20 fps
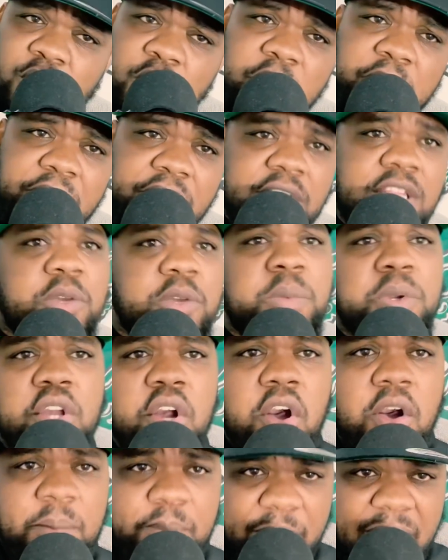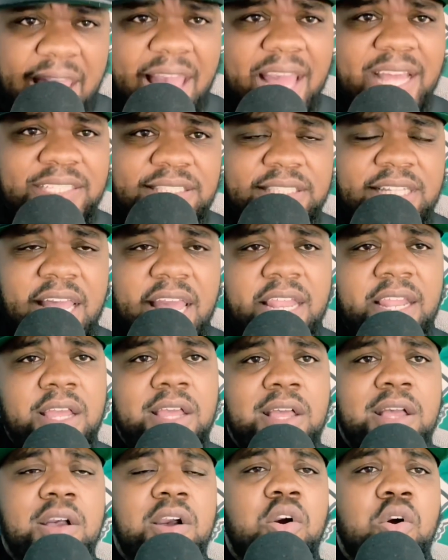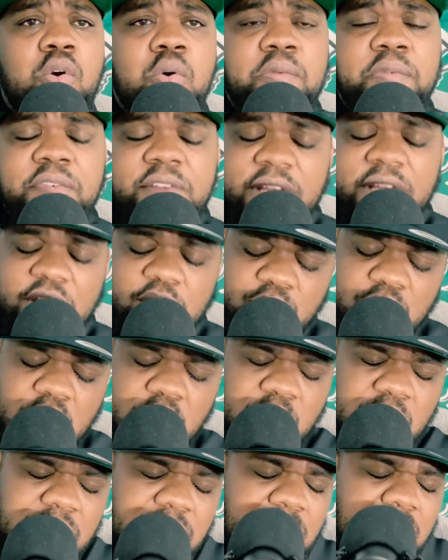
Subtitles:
Hopefully we all passed that. Hopefully, you know,